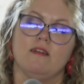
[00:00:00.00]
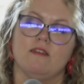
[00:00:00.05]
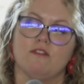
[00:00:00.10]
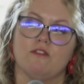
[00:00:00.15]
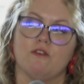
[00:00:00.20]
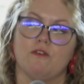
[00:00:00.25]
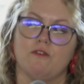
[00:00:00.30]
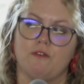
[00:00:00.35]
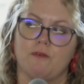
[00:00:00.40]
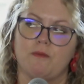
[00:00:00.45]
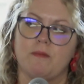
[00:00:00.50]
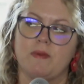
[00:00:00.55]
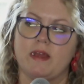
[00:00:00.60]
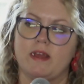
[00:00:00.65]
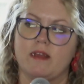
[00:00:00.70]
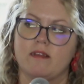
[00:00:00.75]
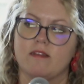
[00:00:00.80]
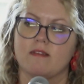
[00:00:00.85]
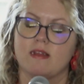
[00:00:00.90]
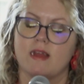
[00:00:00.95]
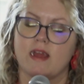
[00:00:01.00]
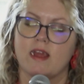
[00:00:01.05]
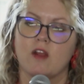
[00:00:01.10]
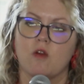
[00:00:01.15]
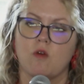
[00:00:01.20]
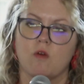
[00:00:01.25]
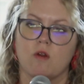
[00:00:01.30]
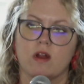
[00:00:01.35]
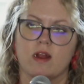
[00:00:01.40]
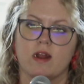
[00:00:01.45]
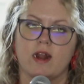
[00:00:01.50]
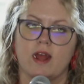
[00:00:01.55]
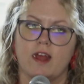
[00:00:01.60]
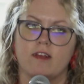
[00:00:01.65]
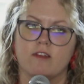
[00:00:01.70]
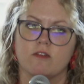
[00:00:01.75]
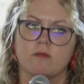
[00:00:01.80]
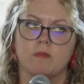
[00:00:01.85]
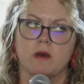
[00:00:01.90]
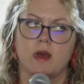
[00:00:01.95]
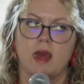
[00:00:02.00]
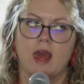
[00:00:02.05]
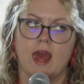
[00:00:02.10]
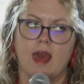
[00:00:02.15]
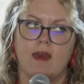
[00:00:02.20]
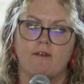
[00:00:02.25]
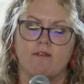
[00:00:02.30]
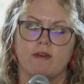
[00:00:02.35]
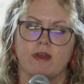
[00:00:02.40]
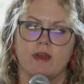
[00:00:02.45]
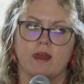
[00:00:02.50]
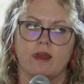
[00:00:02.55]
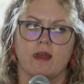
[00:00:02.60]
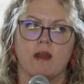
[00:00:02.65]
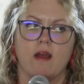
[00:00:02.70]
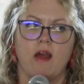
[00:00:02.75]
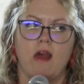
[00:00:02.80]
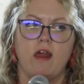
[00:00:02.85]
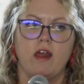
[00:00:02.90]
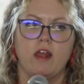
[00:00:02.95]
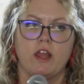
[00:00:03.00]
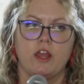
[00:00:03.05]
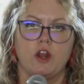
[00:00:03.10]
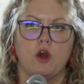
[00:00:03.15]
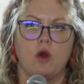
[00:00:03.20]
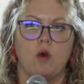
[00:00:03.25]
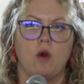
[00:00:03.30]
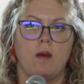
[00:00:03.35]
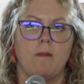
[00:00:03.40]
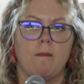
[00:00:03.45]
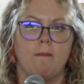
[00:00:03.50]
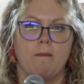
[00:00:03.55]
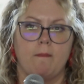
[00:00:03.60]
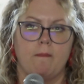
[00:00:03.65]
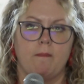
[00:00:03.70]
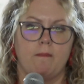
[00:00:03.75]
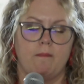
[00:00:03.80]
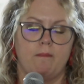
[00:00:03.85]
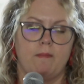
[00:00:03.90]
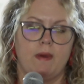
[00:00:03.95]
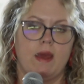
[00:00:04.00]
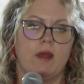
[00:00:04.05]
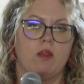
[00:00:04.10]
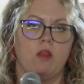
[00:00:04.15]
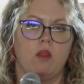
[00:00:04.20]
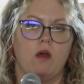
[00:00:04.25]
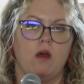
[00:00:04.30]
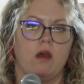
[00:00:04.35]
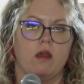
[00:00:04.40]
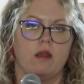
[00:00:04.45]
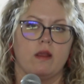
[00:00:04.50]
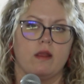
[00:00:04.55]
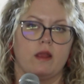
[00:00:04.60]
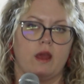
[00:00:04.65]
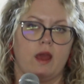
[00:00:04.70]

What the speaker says: So for me, staying organized, but having, you know, a med log.